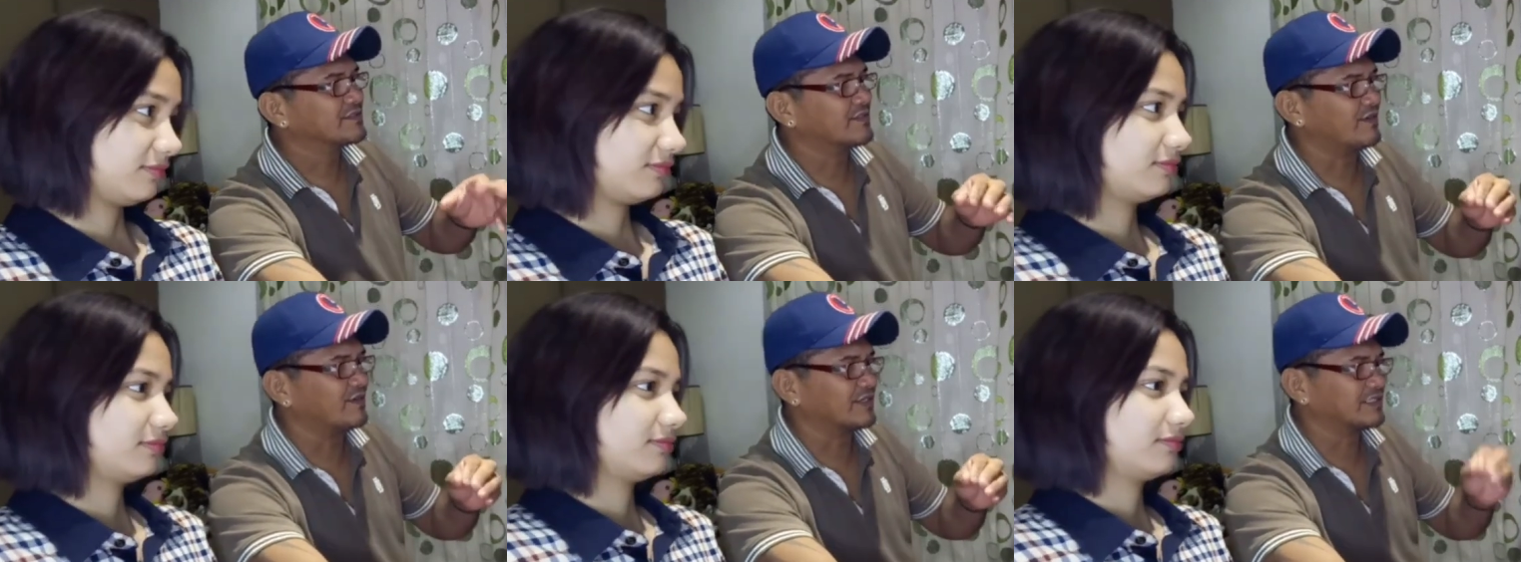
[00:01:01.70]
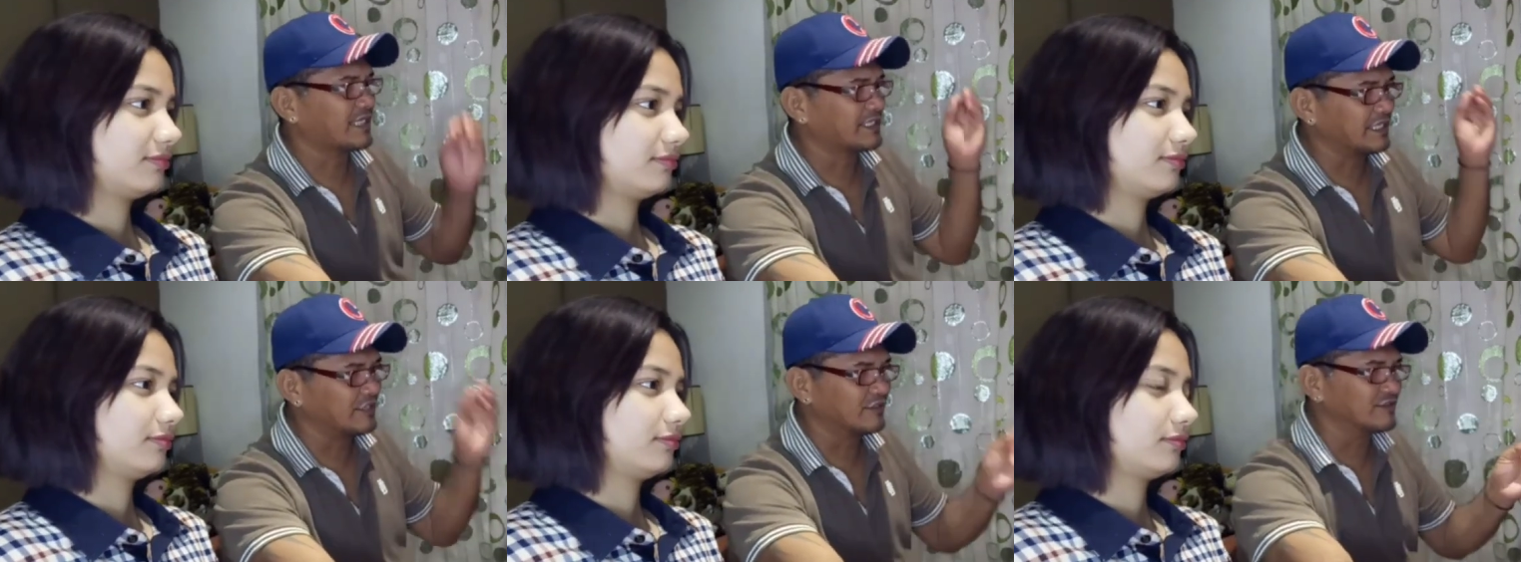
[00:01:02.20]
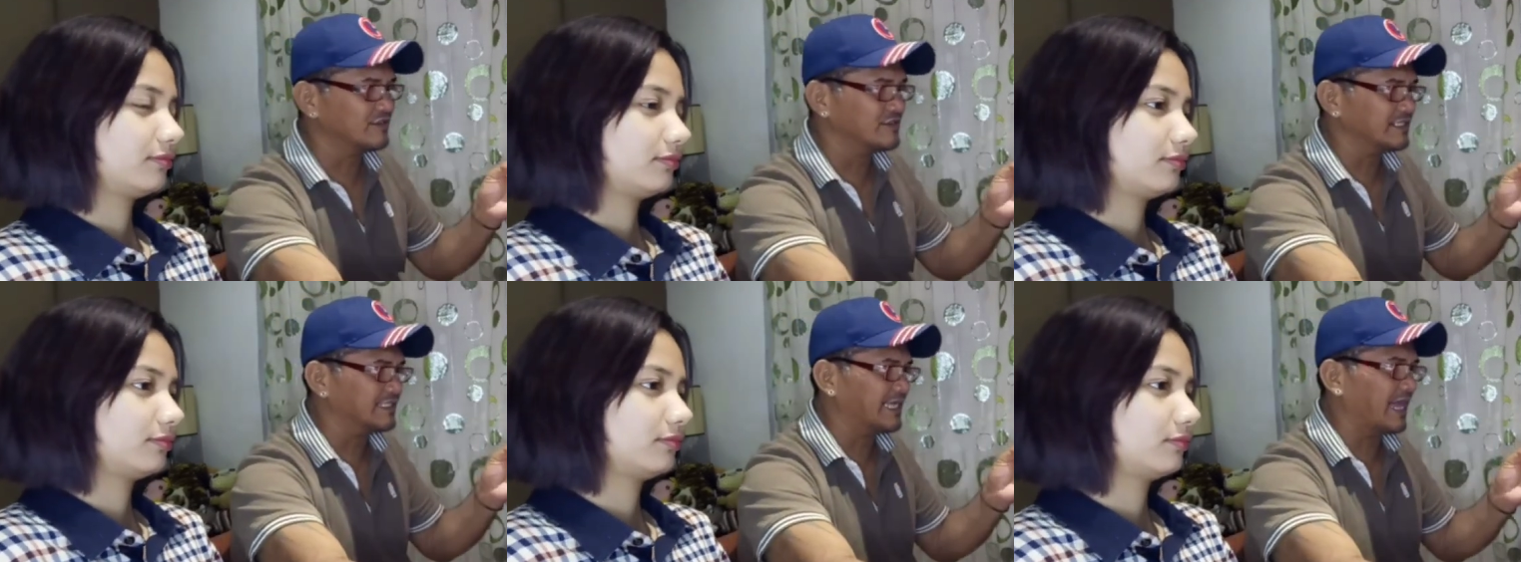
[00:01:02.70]
Speaker 1: So, kita tingo
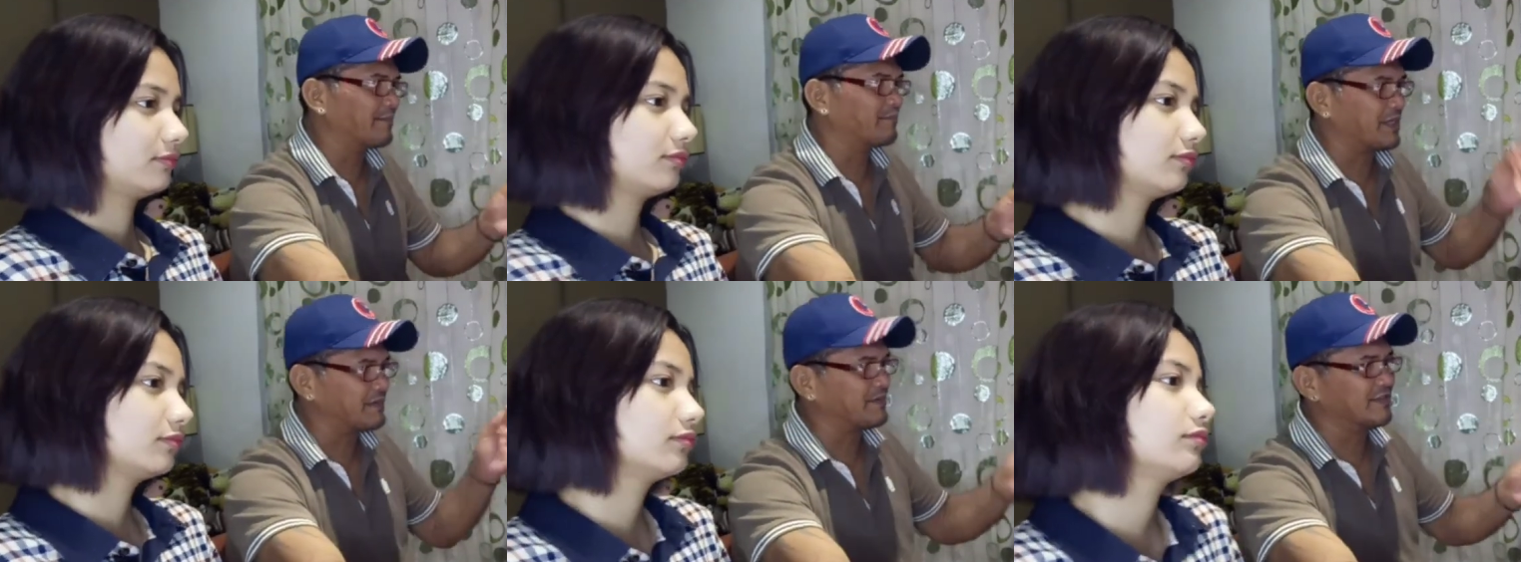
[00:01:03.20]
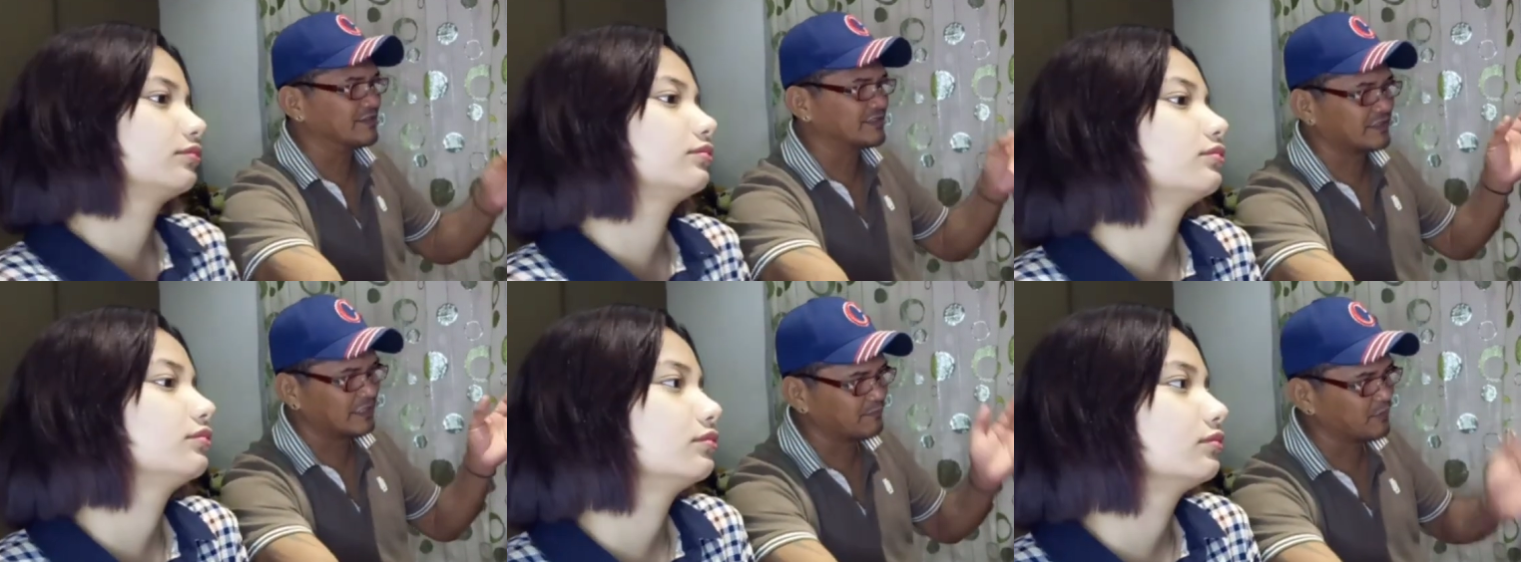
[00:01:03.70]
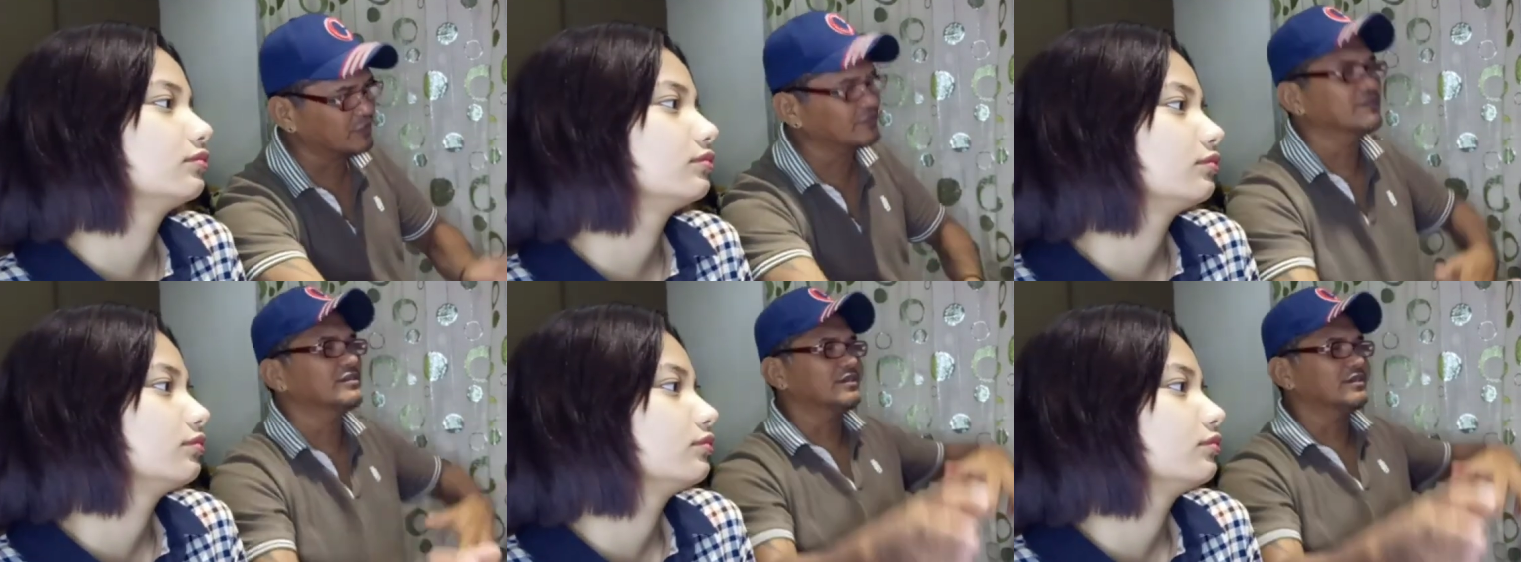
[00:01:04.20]
duloy niya ang Filipino street food.